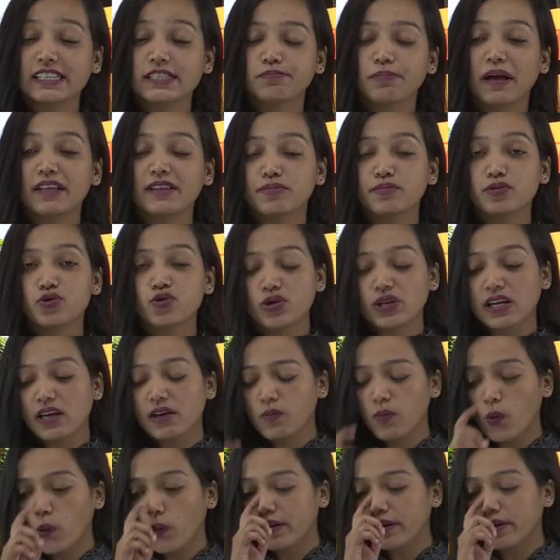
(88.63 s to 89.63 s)
Padma Shri
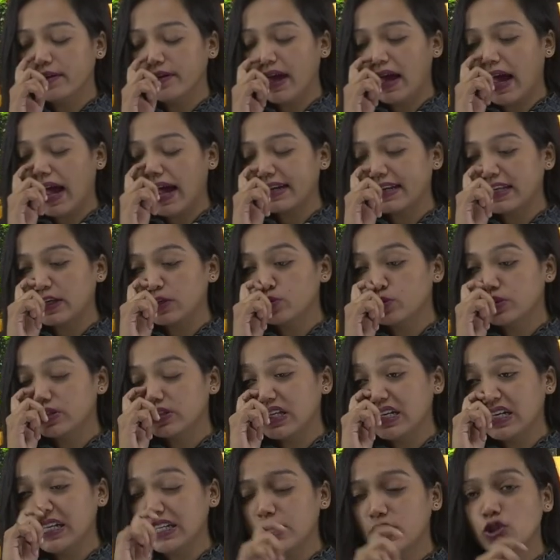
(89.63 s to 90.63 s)
awarded and he was the
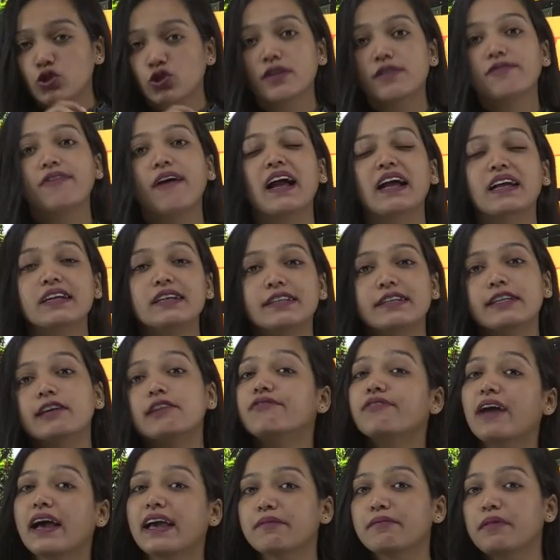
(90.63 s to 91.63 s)
initial faculty of
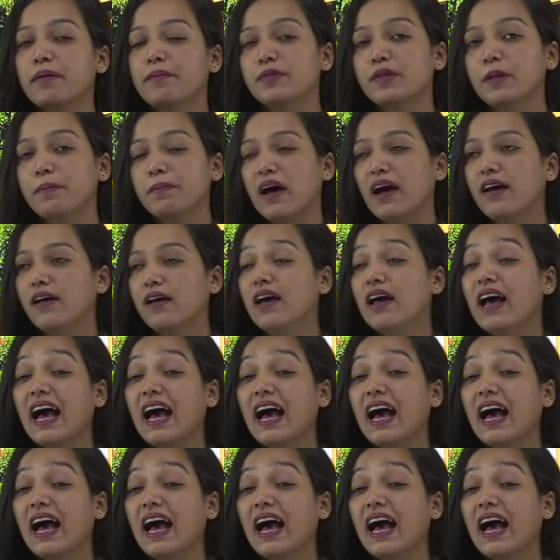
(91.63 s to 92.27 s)
IIM Ahmedabad,